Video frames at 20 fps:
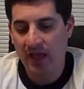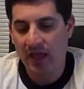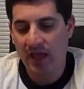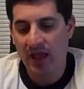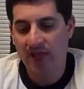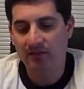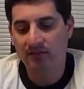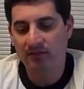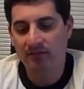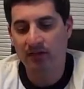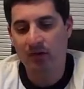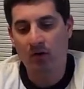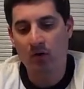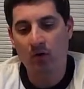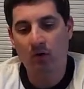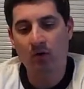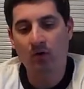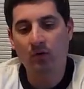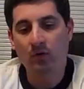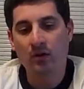And
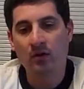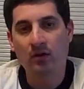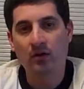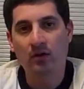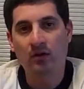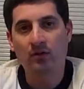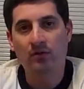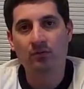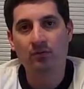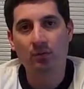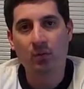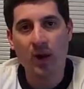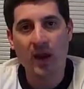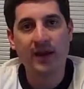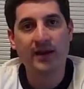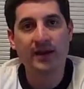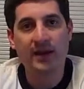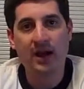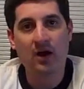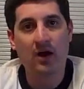so
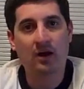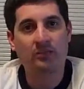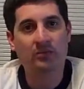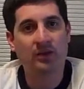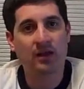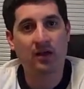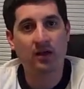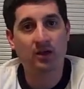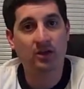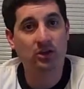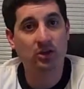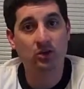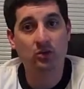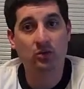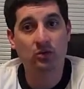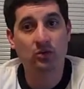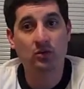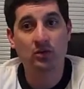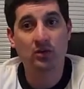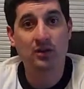right now I'm telling
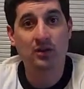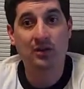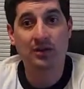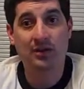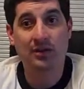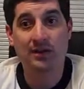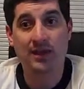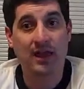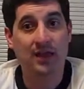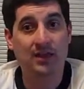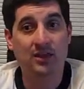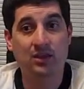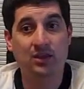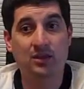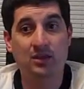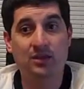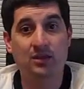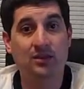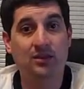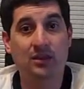you that
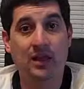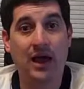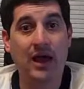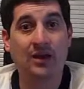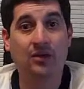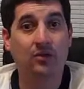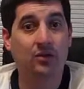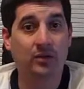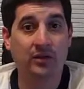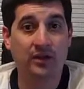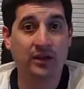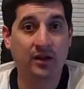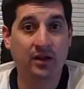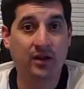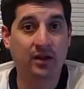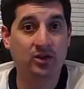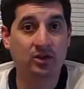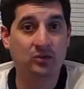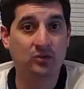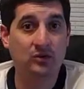not only
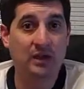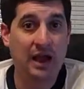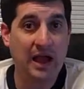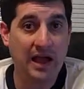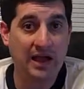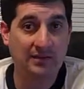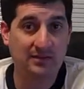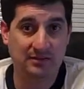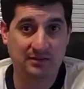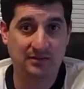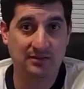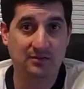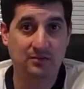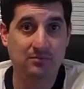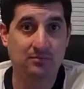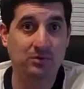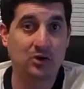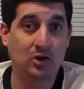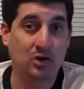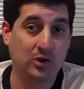are you not
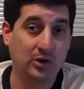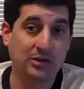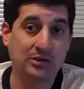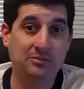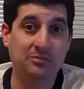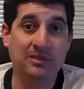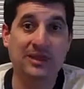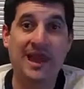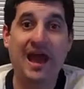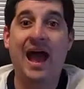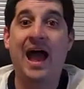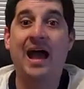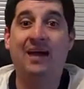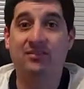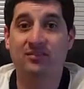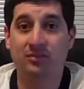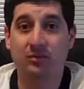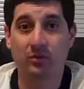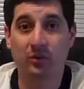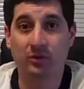going to be
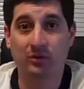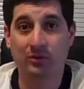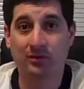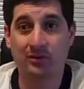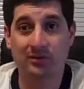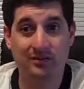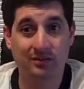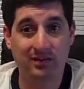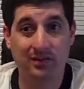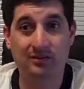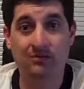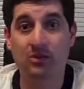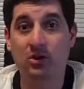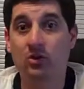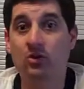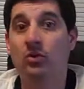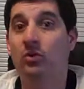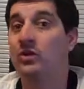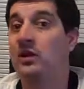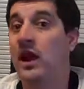asked to work with the team,
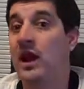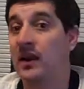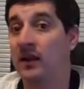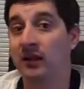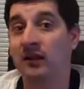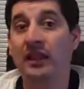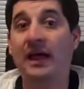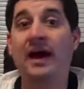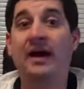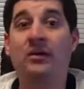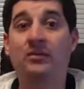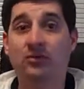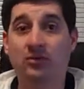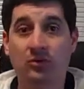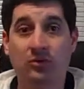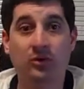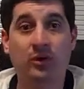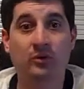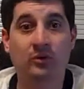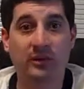you're not allowed to
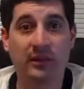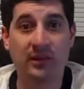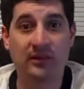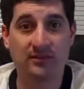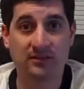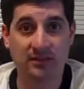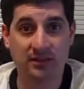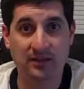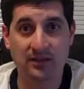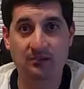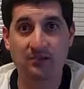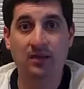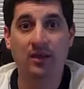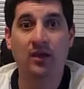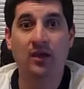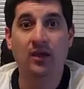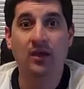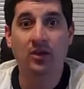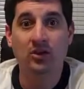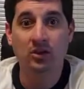work with that team.
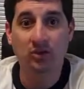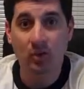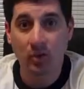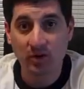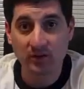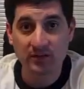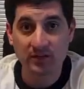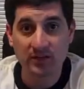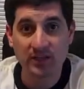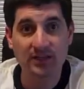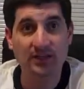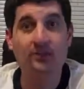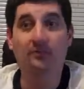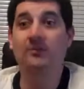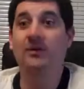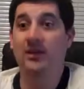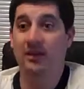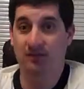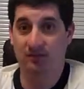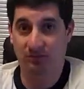Your
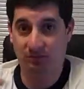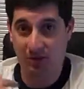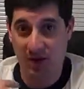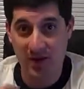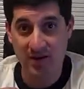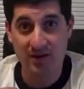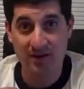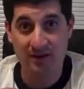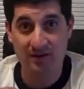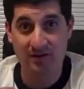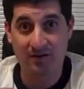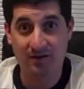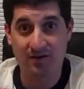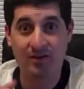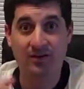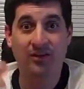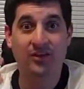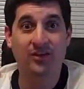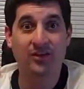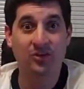team is right
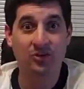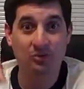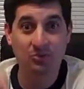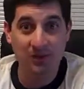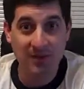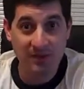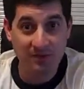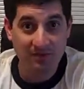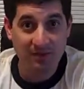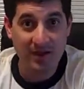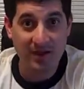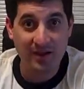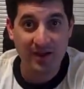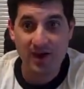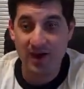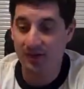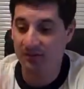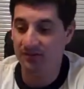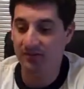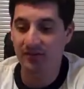here. You meet in my
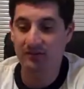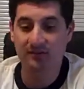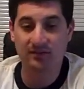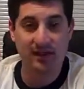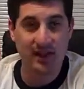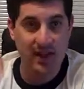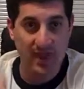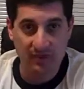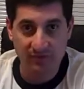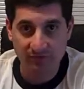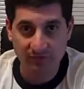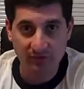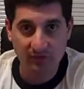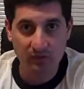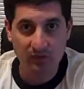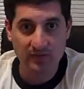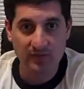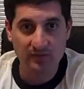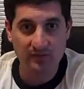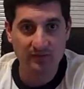office every
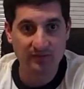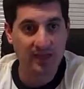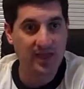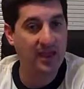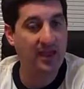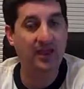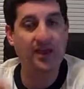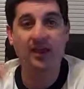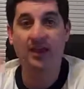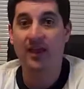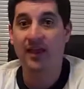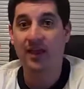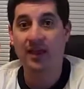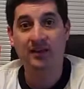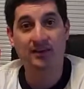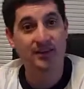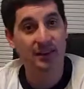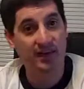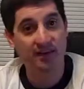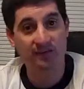Wednesday,
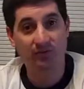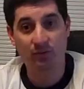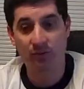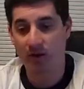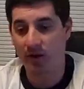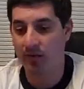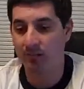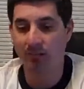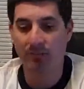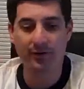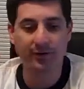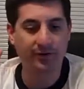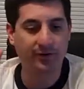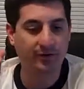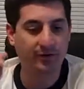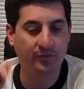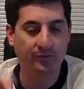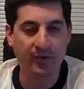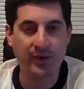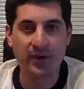and guess what? Bring
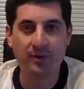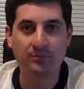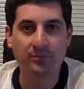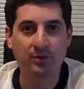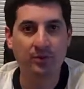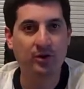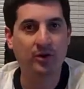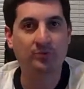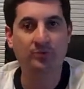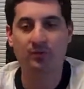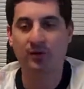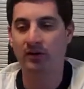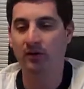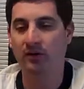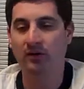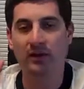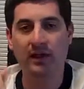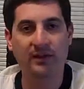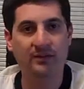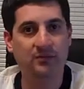your grade book, bring
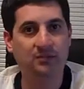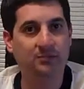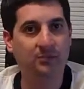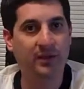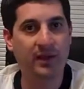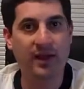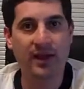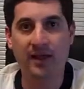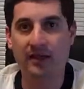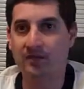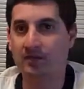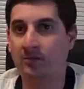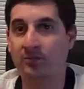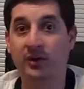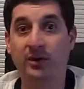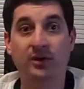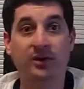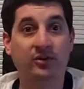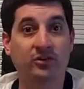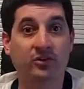your lesson plans,
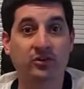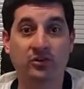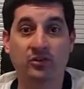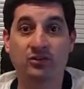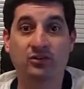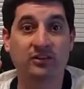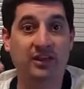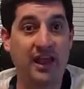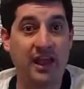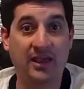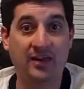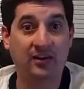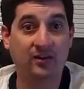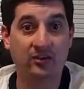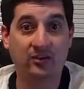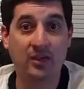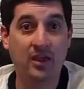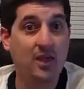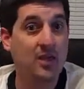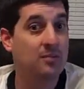bring your
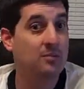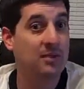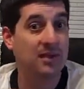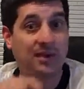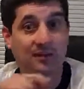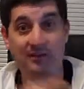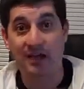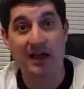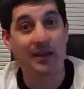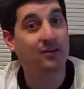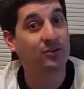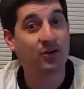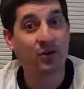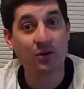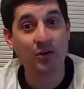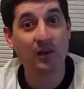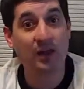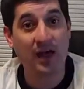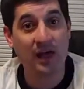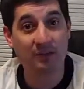standards, because I don't
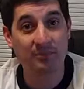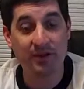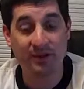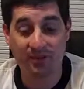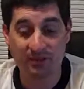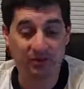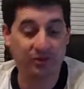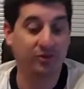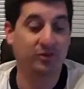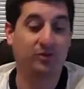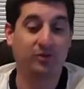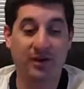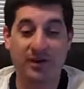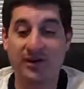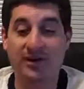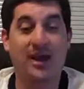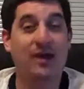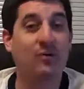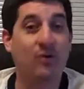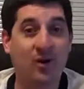know a lot about 3rd grade
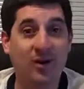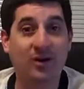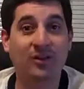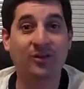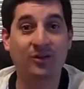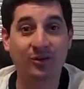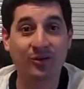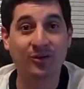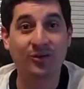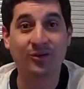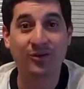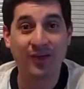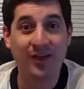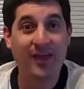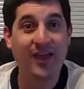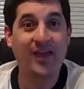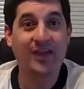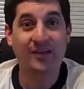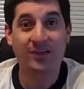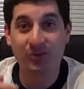and I want to learn,
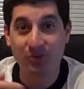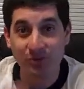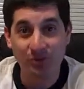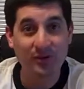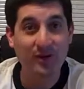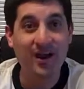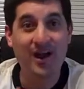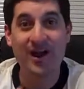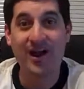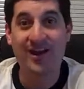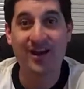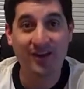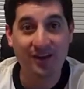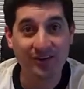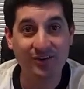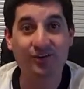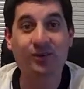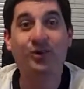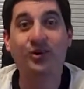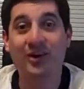and
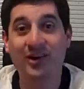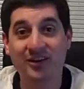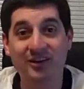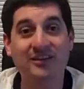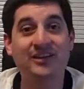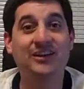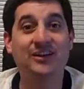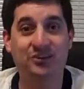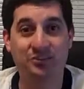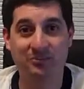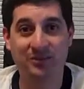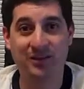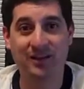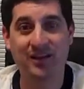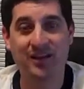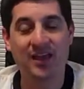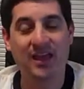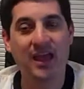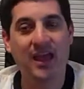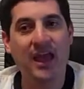you're going to teach me.
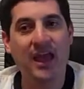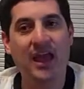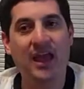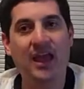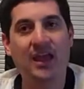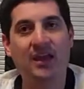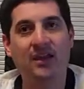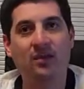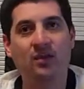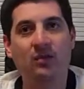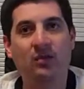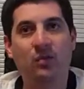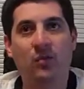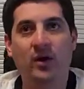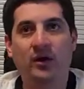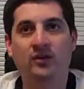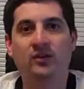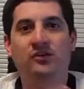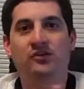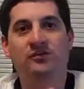And
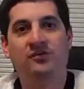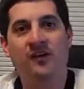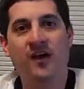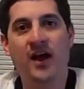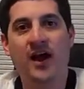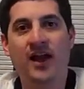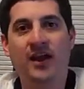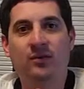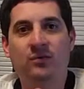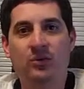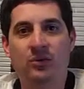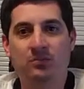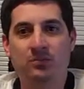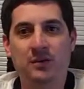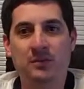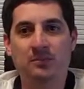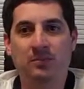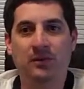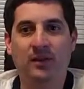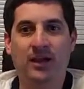what you find with
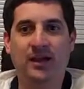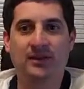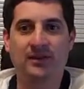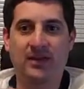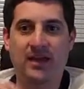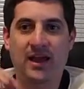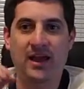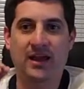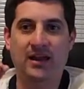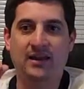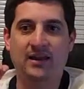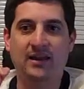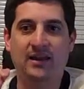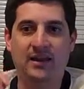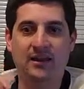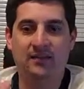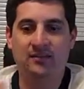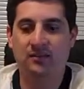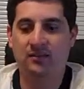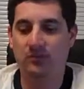people like that
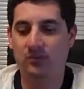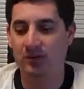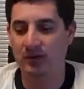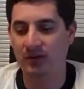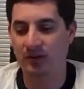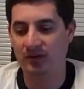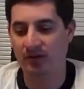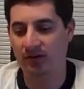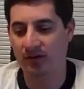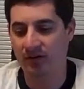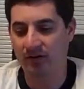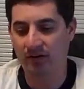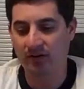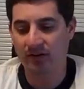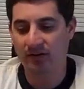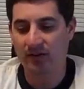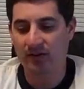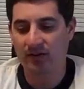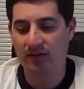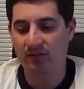is you either
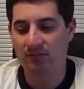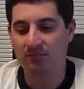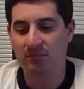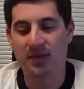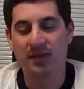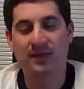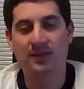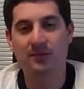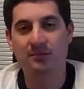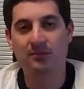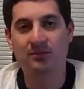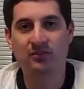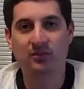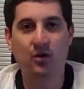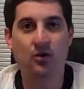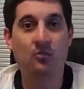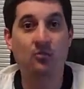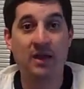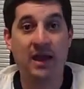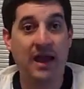make them
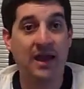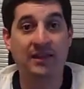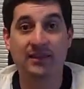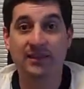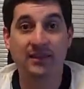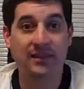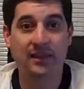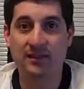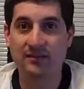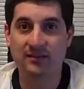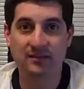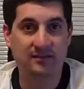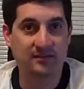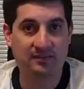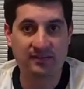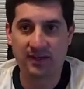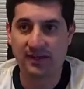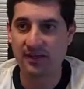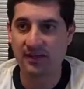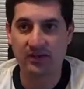so mad that they just
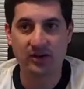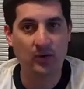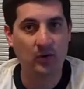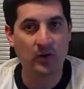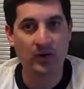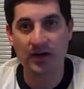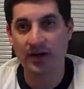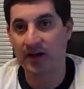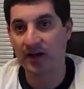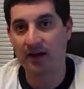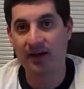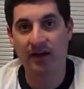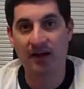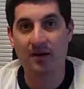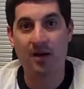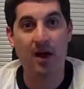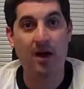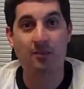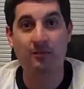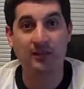say, you know what,
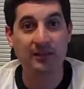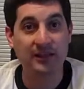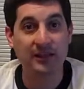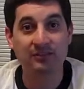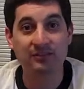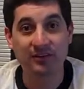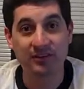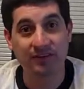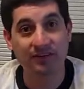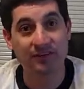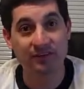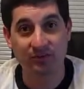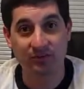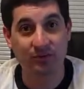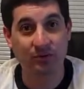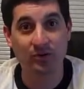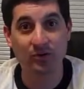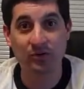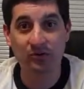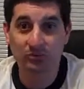I'm leaving this
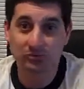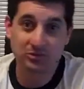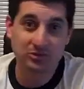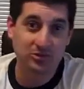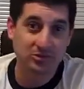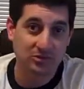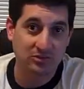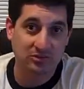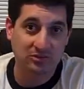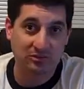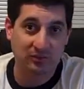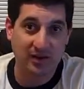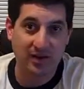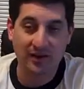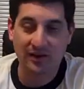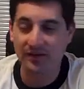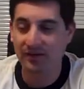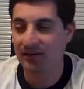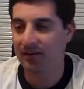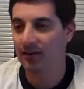school, which is
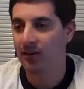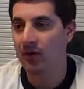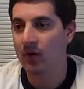great.